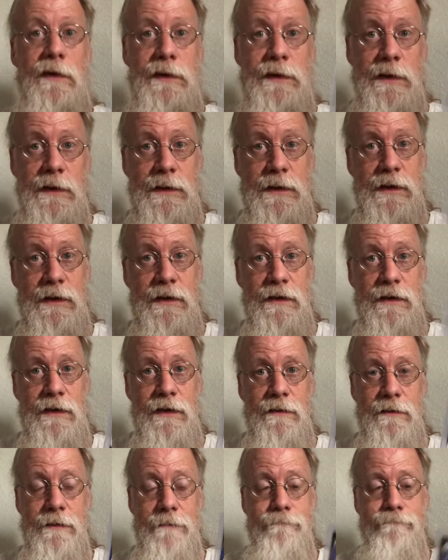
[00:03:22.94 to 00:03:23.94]
till you see the other
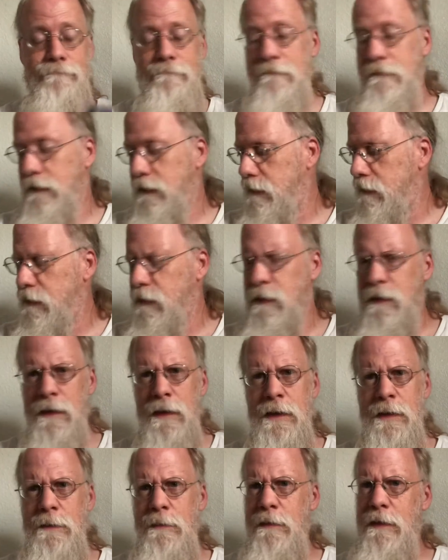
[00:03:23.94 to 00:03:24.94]
one.
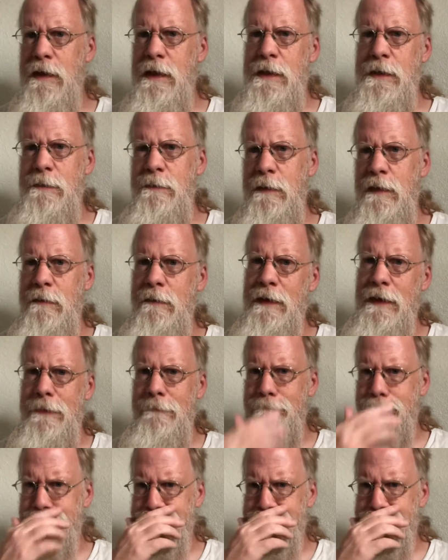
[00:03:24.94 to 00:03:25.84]
This one cost me about